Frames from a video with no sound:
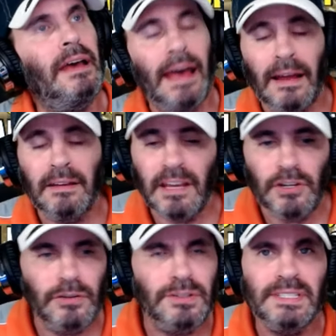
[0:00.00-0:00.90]
And they
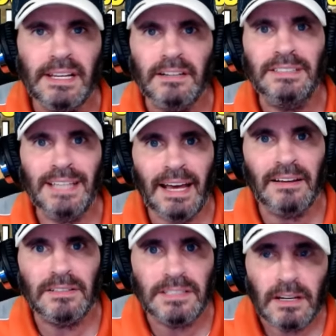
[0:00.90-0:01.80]
use their
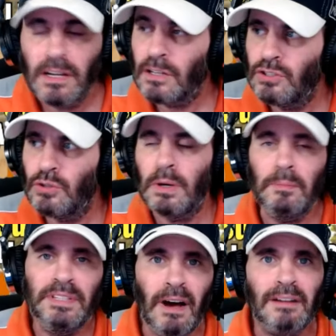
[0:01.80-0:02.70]
tails to
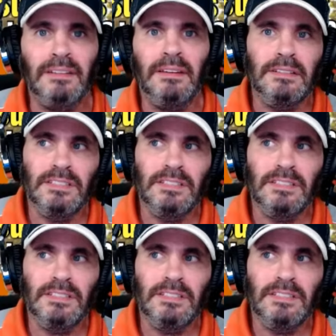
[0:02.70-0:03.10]
abduct